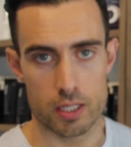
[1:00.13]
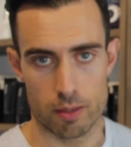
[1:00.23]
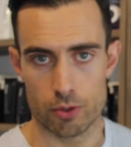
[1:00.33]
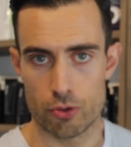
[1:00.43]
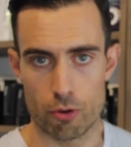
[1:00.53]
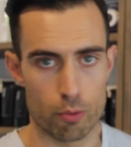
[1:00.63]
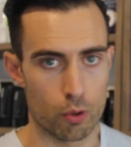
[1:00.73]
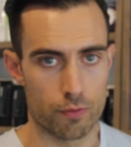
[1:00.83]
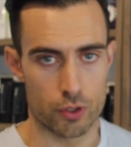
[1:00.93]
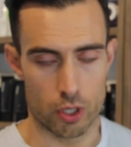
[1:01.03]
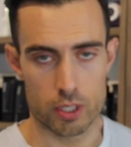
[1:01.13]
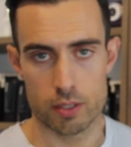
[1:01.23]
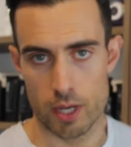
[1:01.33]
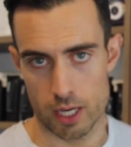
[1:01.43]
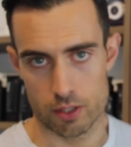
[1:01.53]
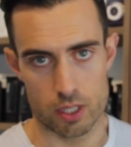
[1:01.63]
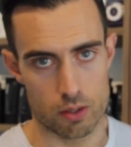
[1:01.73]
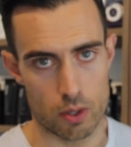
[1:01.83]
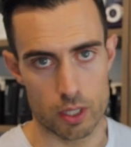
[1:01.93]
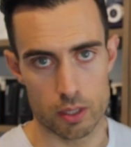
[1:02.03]
is able to remove dirt,
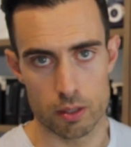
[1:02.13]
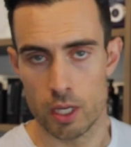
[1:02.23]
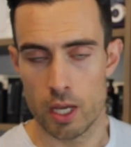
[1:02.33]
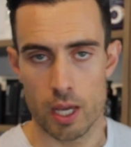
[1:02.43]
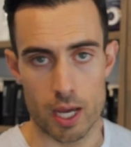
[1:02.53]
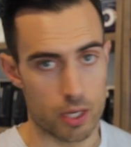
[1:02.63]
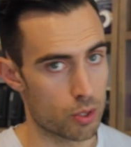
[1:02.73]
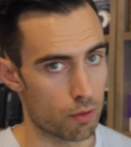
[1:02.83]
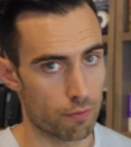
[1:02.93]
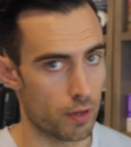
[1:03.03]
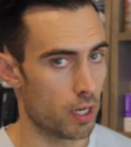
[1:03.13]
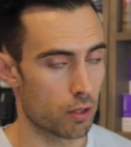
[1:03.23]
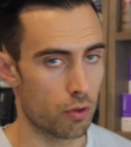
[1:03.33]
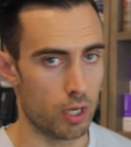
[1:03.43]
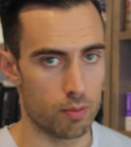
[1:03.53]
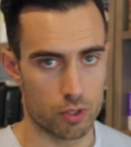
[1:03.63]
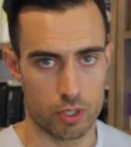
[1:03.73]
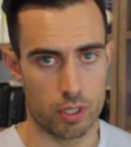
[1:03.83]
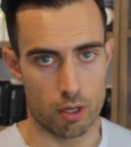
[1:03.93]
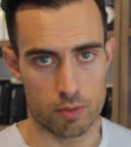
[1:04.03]
excess oil, any sort of creams or
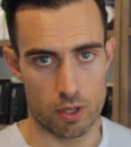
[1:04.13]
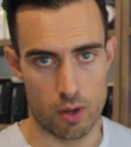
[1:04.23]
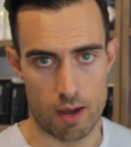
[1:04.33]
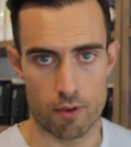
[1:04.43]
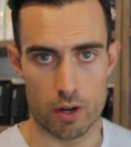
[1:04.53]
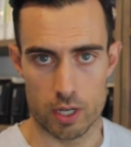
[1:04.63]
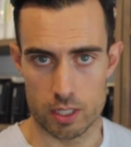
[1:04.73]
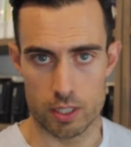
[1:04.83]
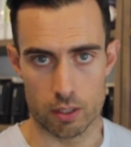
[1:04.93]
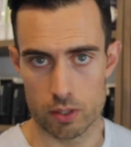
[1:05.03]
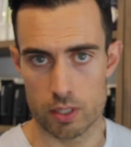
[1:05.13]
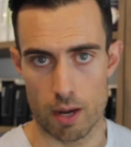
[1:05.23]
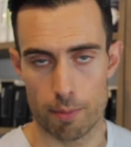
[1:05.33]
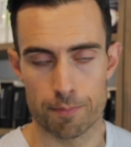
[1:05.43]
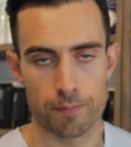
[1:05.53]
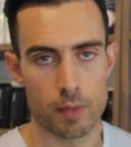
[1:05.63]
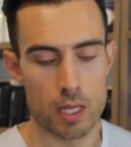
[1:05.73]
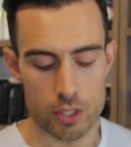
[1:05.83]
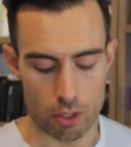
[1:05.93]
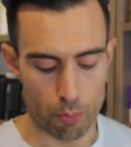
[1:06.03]
serums that you have on in a single step.
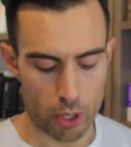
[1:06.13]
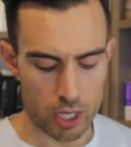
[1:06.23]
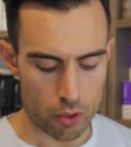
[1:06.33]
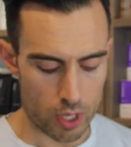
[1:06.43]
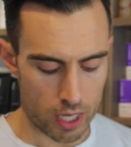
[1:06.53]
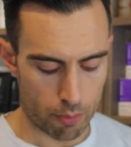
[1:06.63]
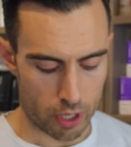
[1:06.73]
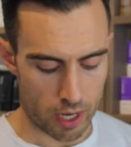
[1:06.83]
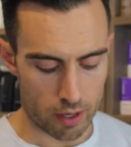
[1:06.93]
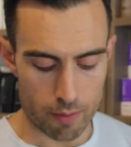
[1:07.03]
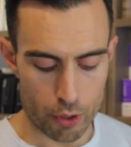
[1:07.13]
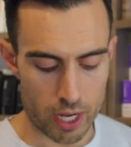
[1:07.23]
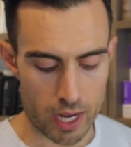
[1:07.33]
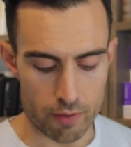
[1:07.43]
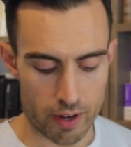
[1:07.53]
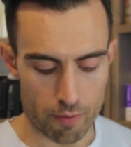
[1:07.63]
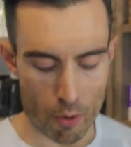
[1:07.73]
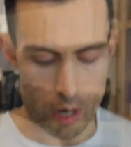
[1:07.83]
So pretty unique, pretty innovative